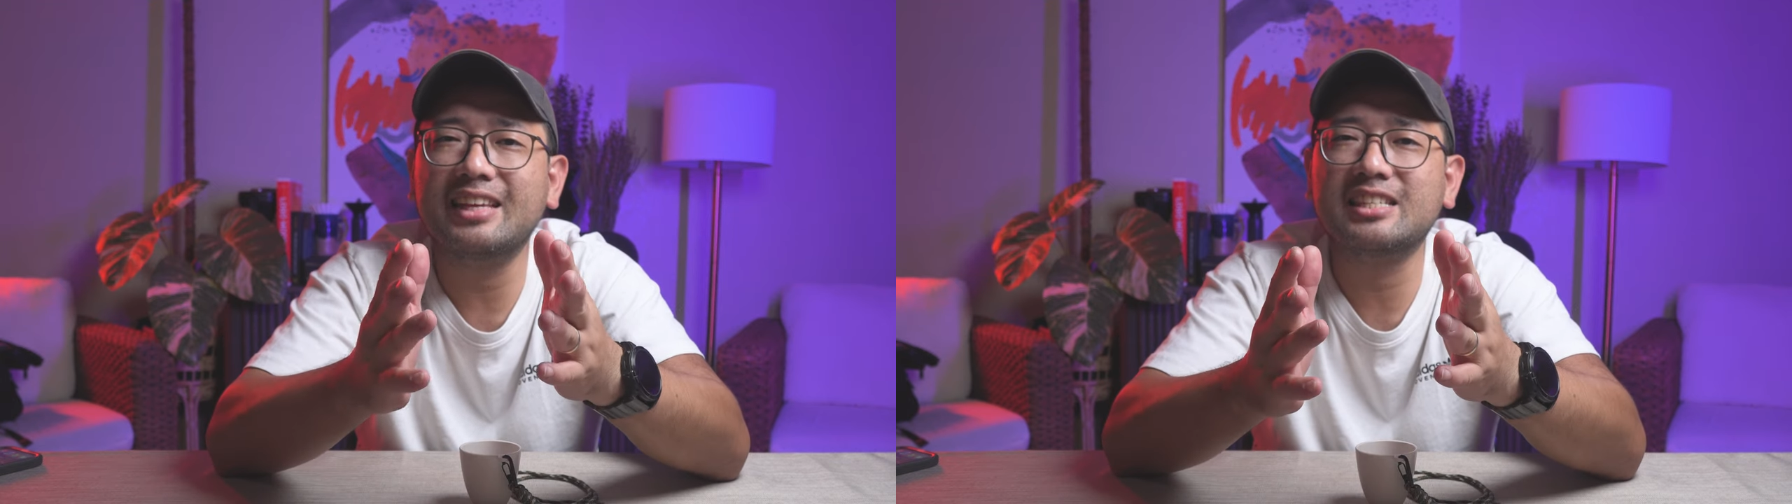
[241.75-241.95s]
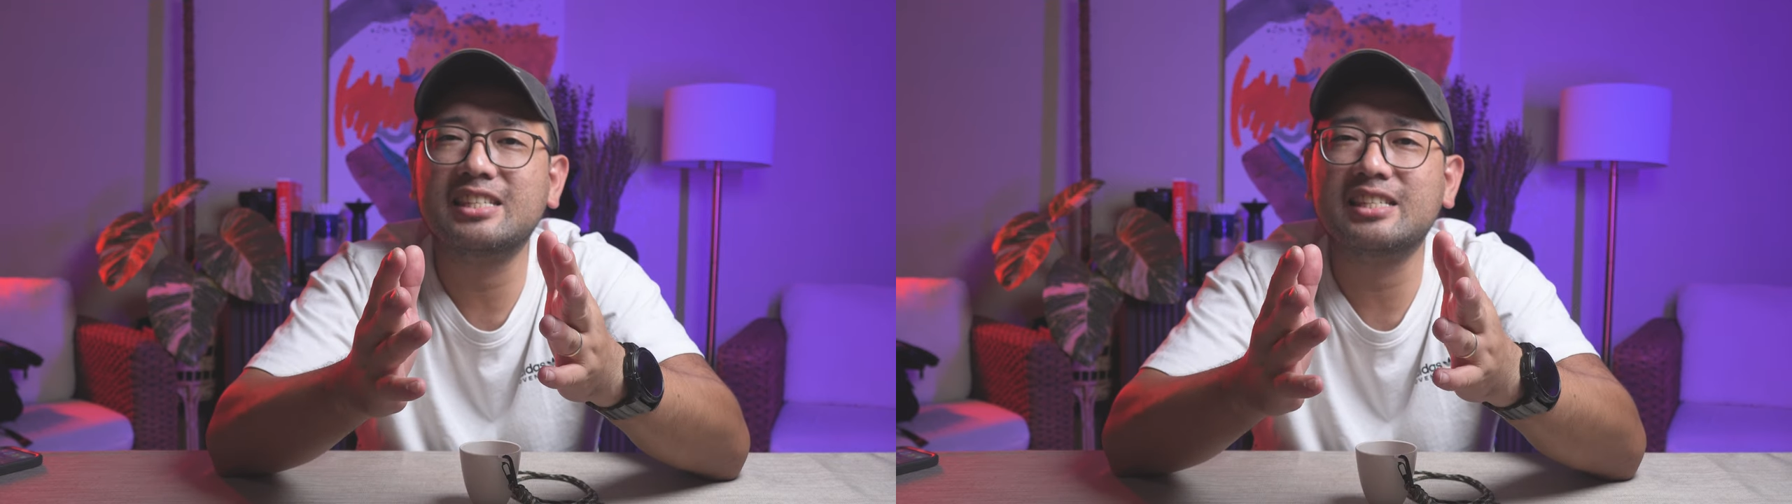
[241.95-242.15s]

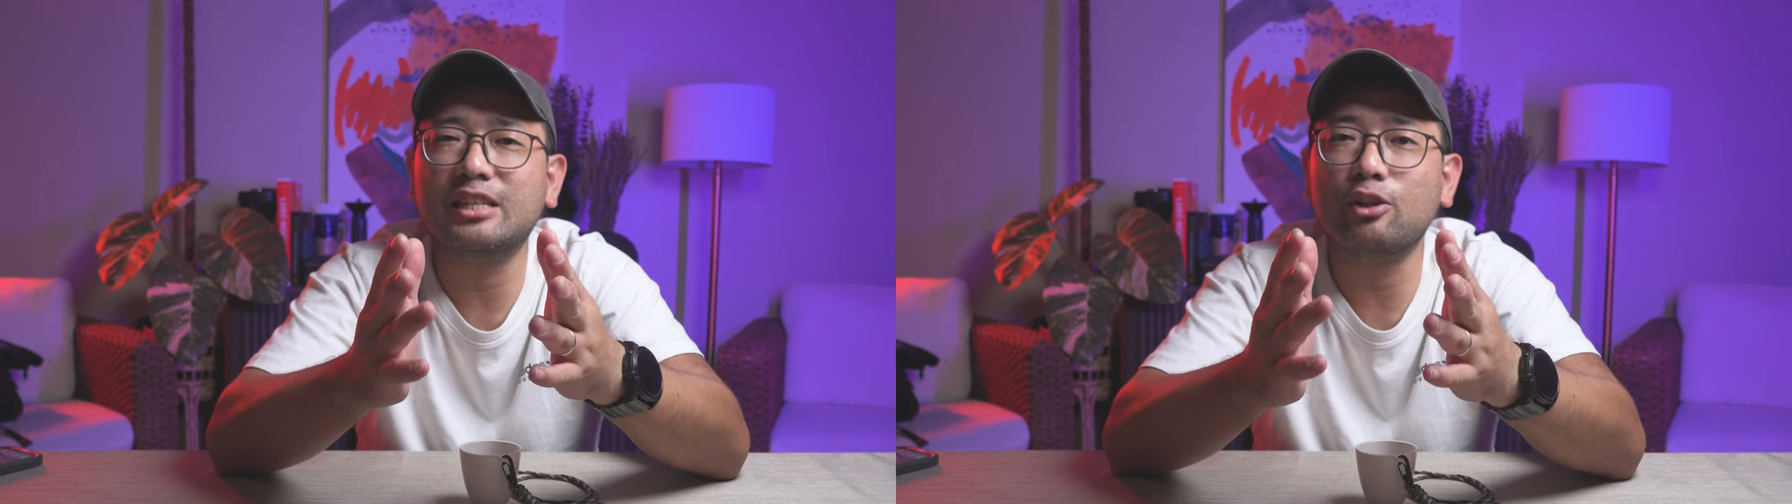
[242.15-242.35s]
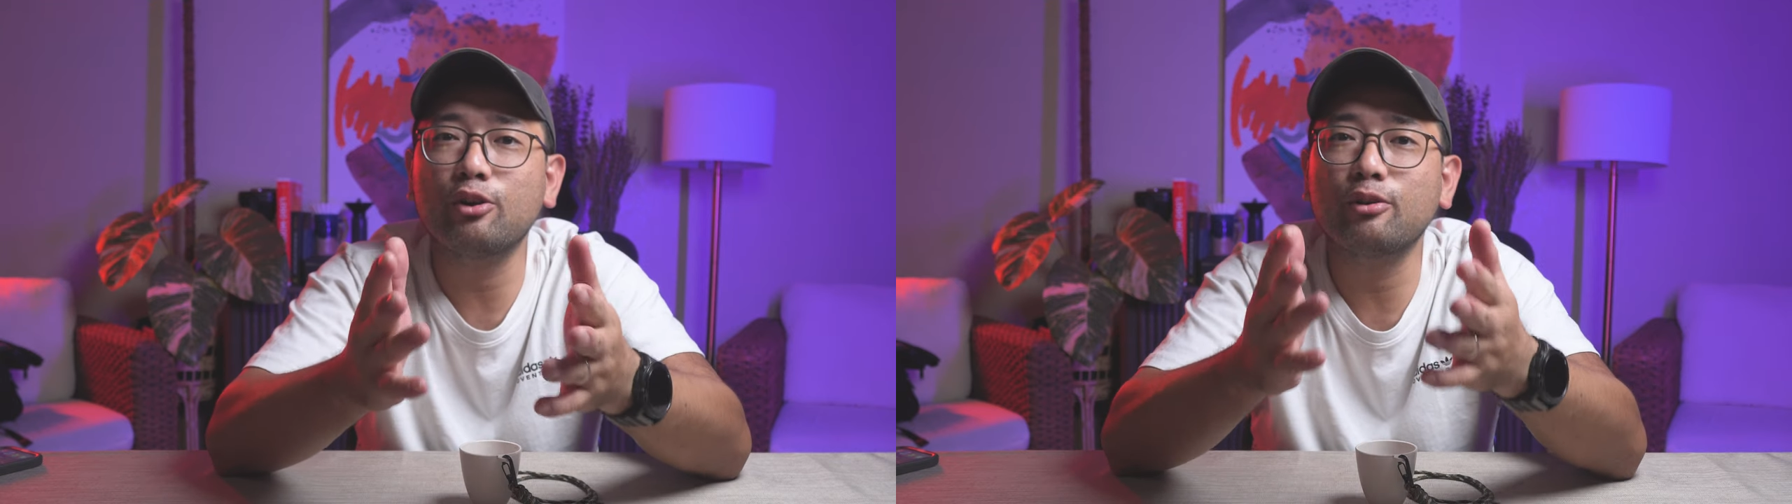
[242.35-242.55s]
it's
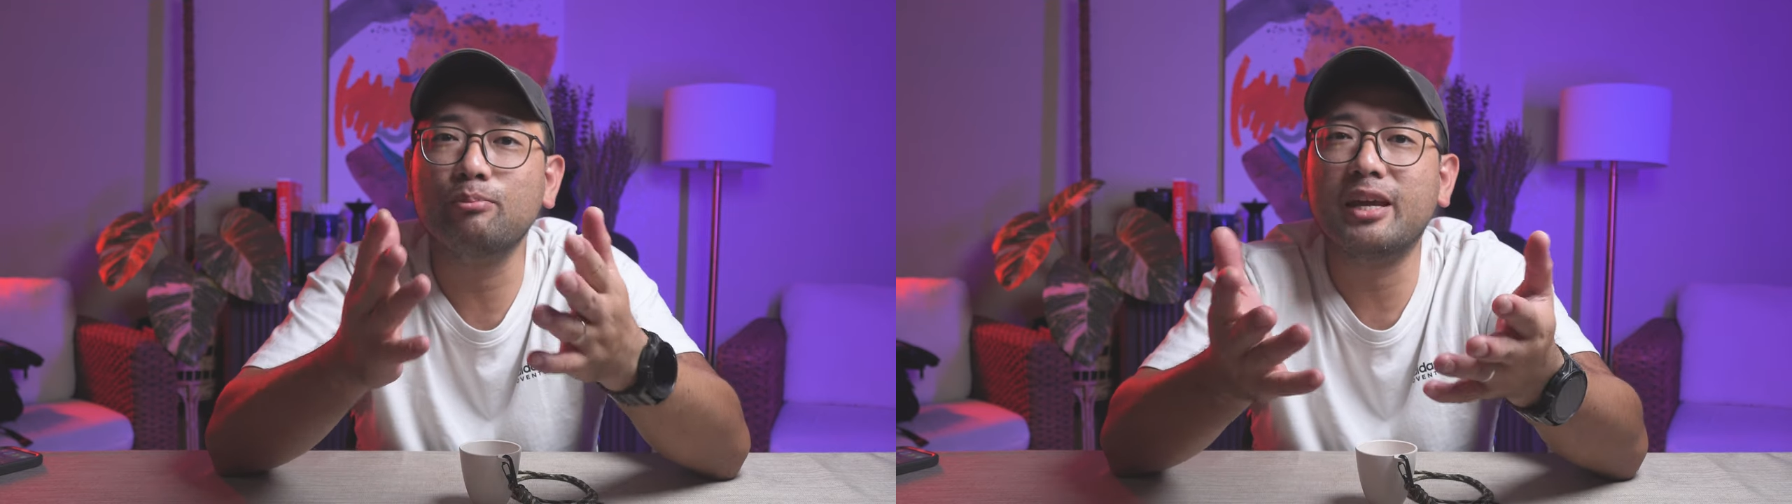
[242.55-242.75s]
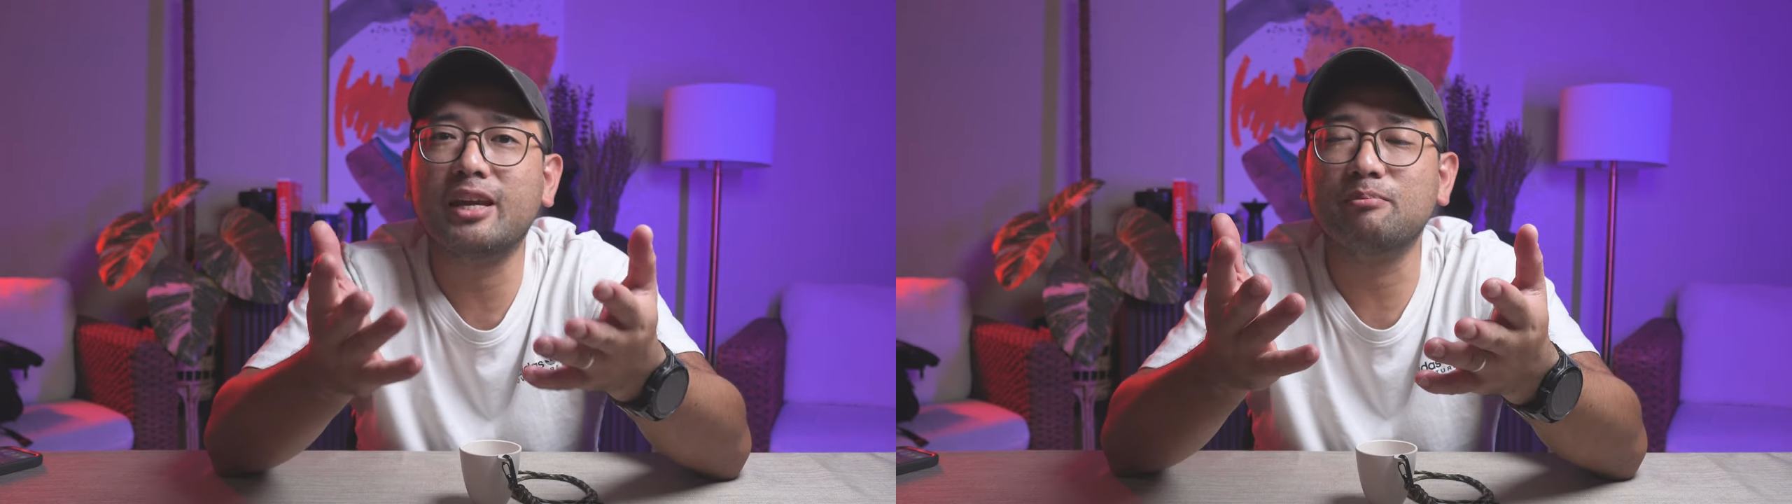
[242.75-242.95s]
Itogon
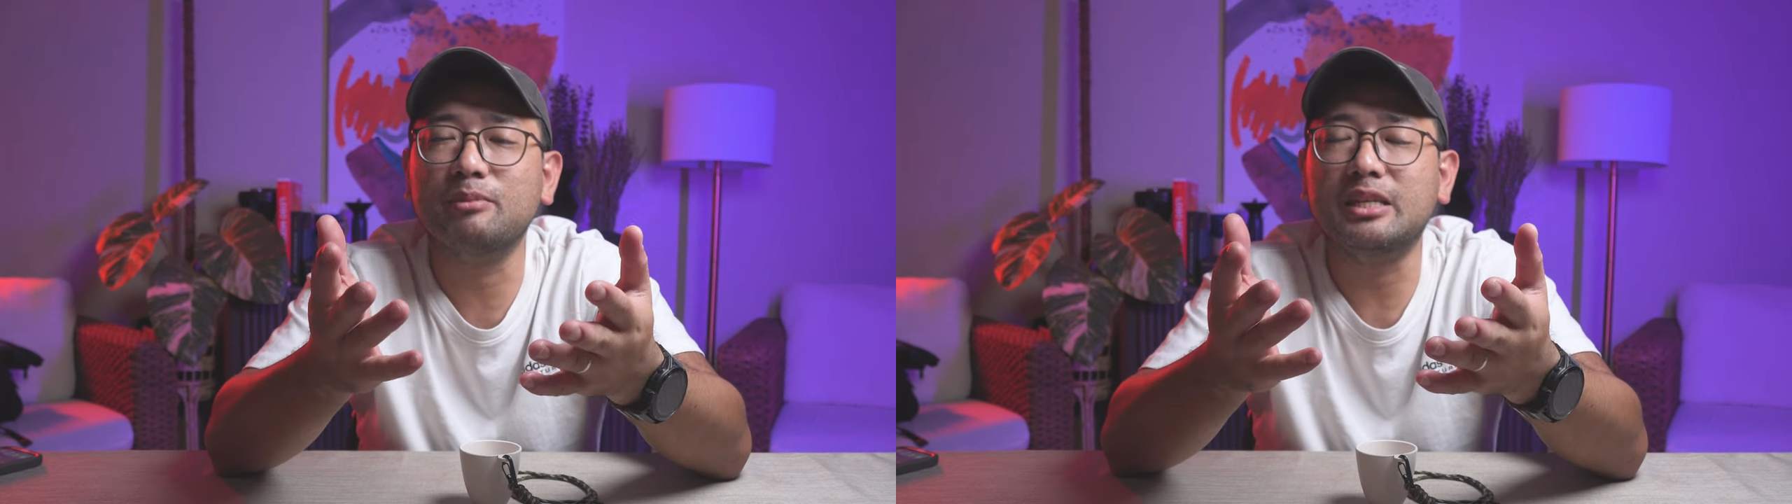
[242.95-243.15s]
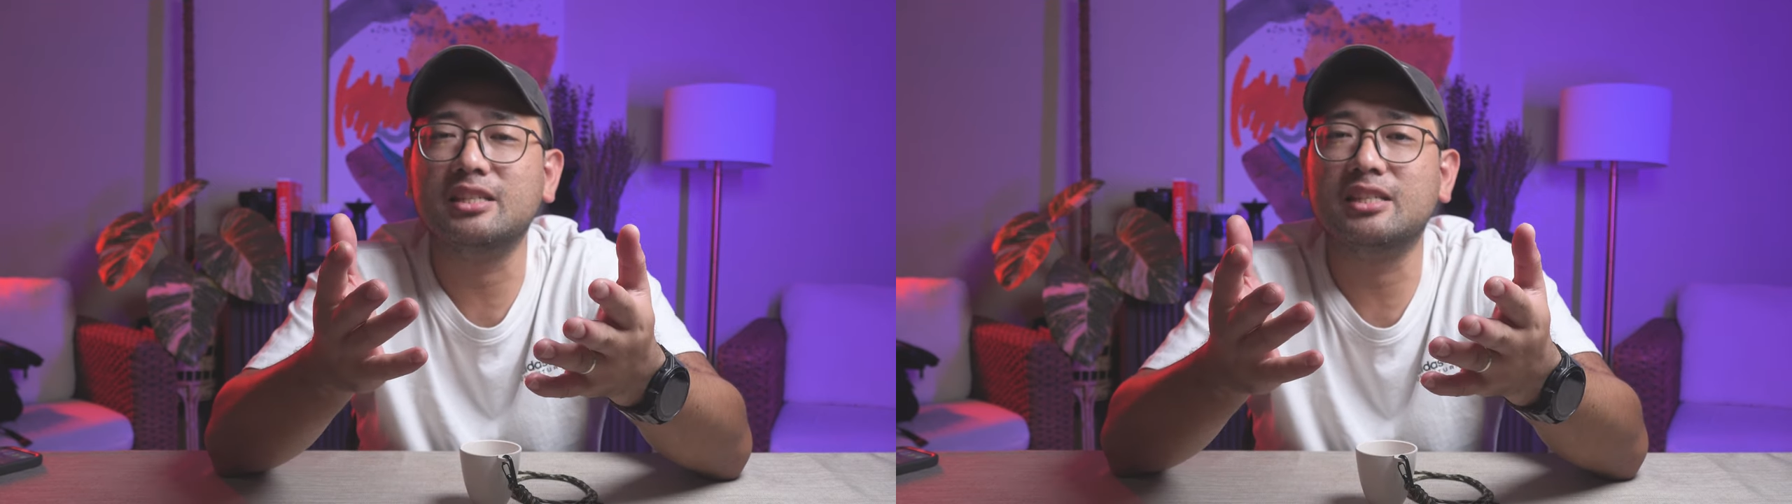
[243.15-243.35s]
Benguet
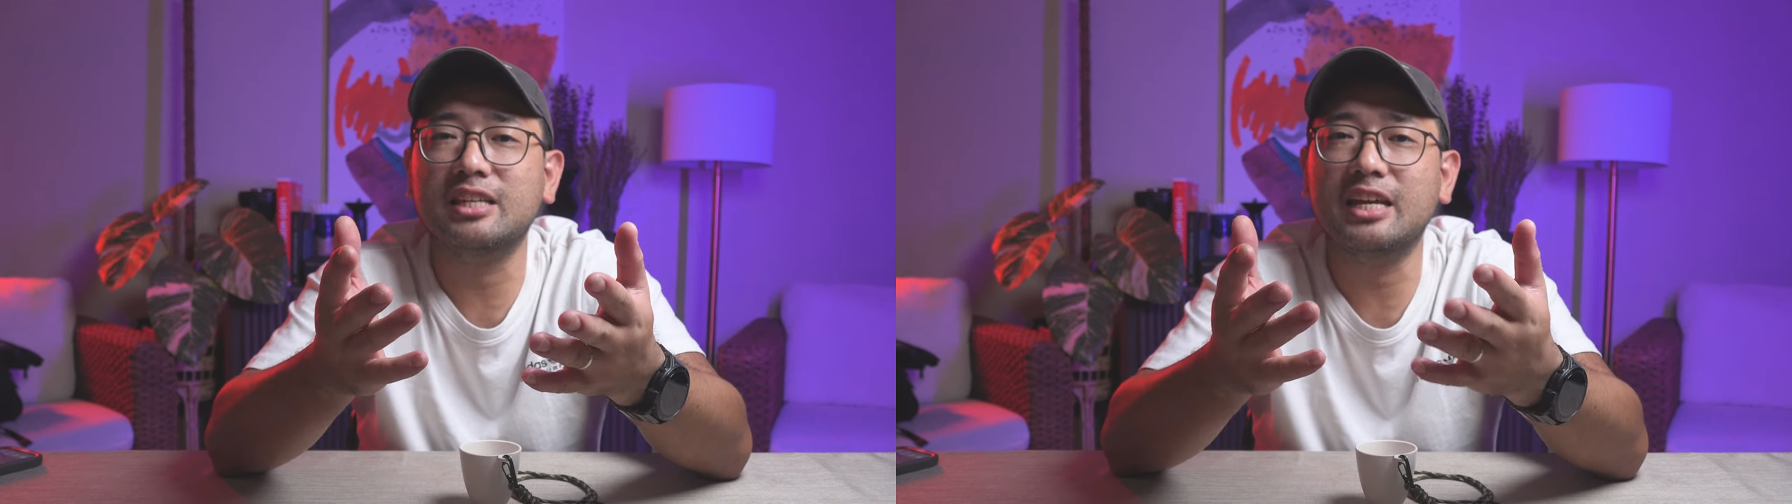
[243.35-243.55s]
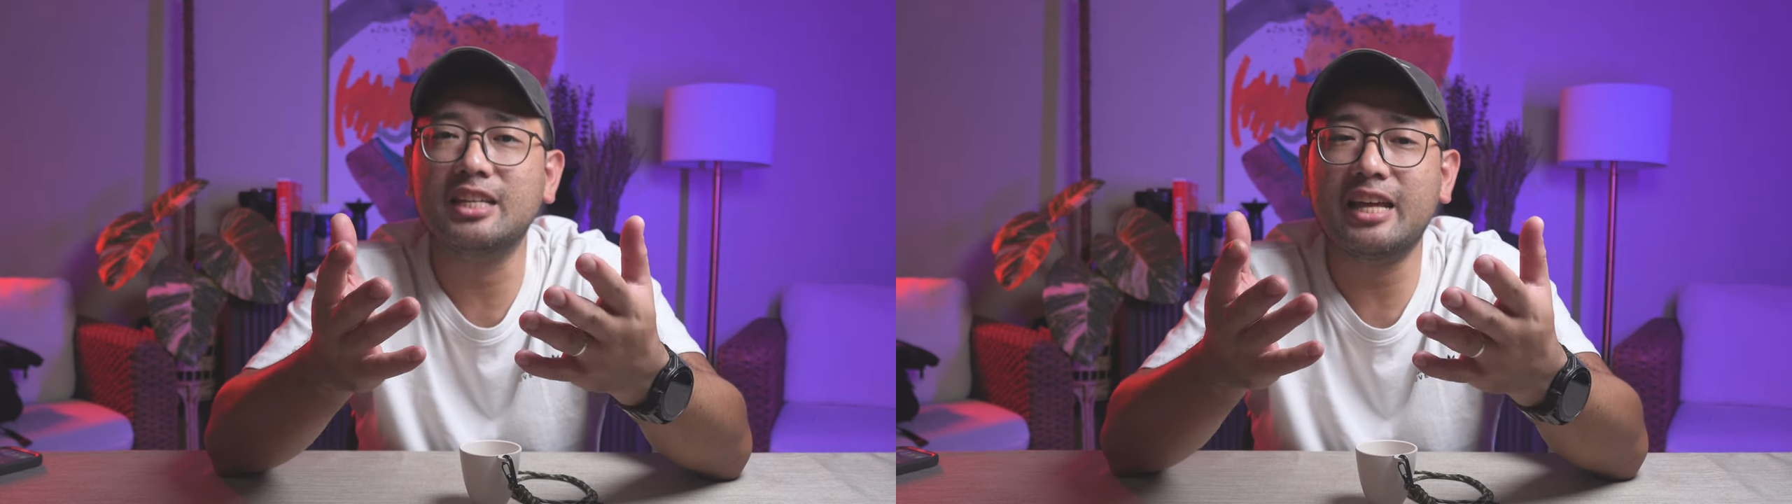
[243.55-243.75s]
beans,
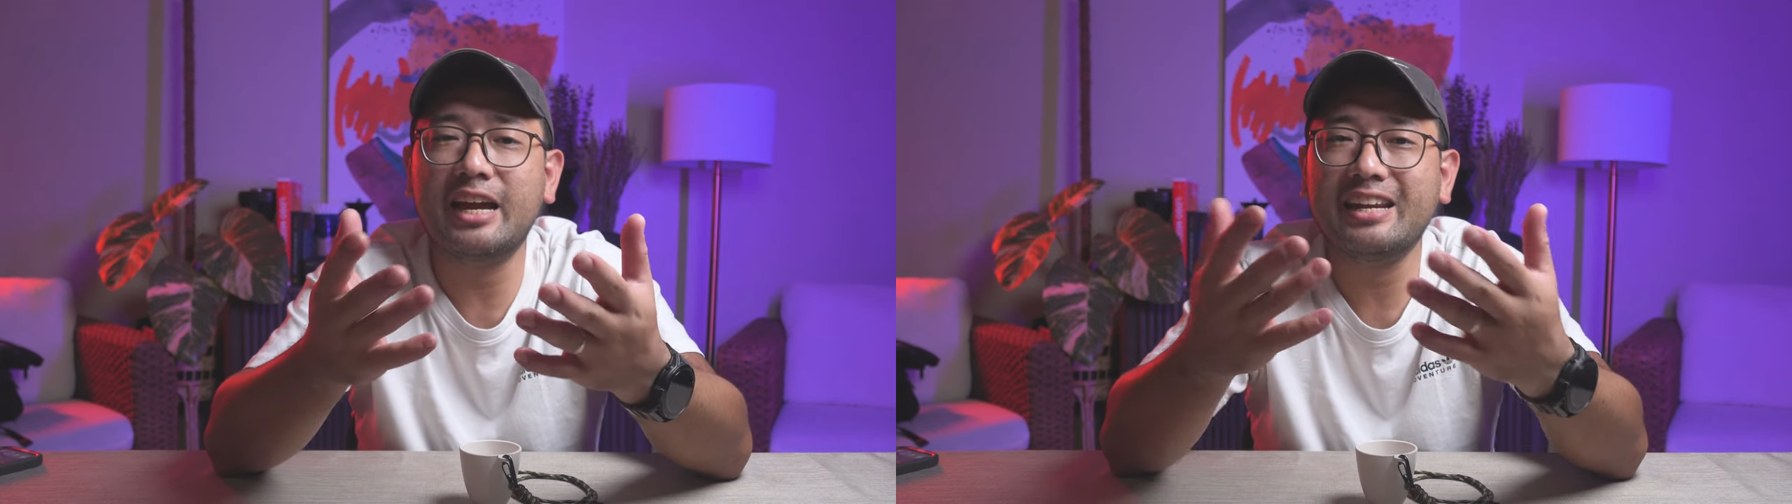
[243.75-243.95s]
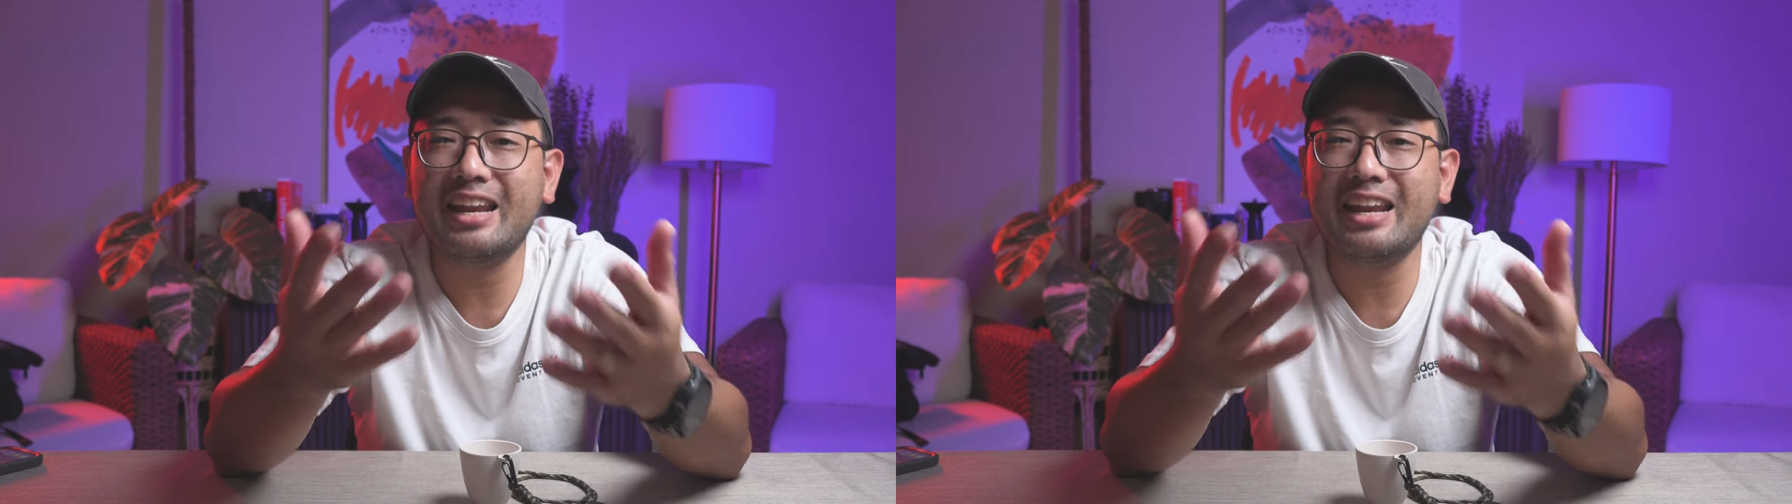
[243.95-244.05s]
and I